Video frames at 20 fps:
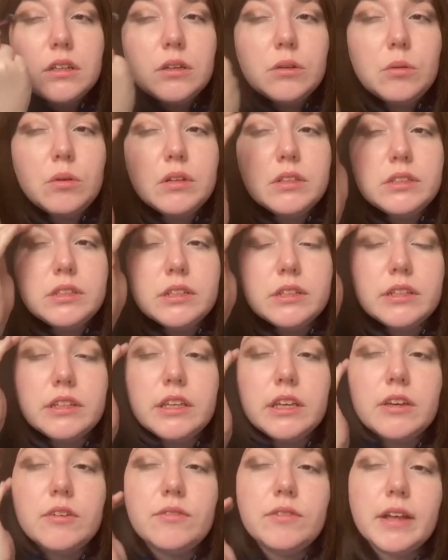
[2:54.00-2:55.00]
want to
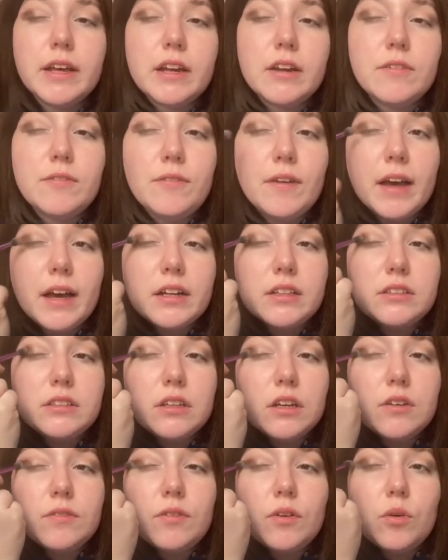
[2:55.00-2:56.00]
give that effect
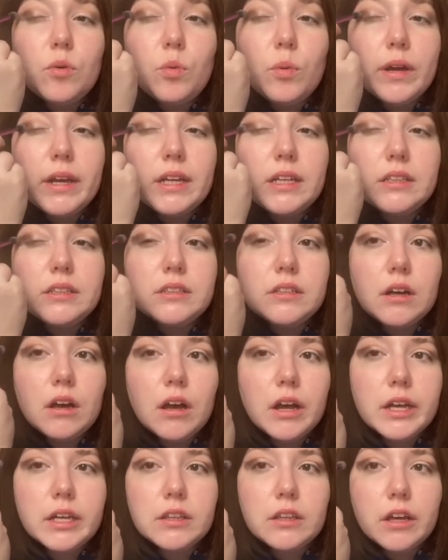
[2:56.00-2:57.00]
of a winged
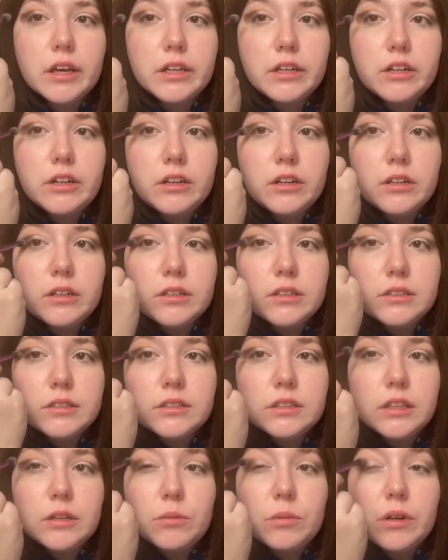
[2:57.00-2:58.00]
eyeliner.
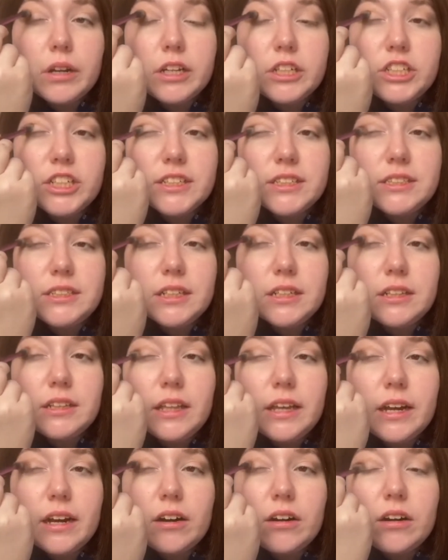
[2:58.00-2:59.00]
See what I just did
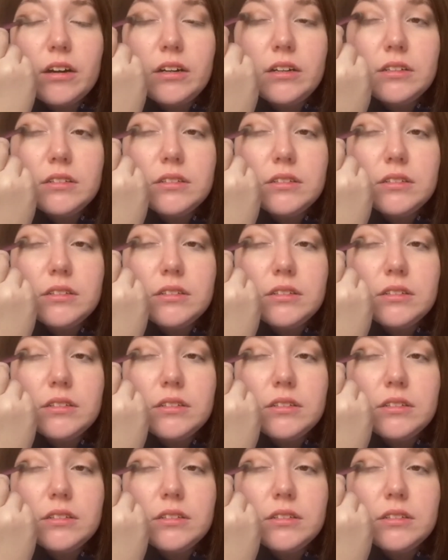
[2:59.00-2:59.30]
there?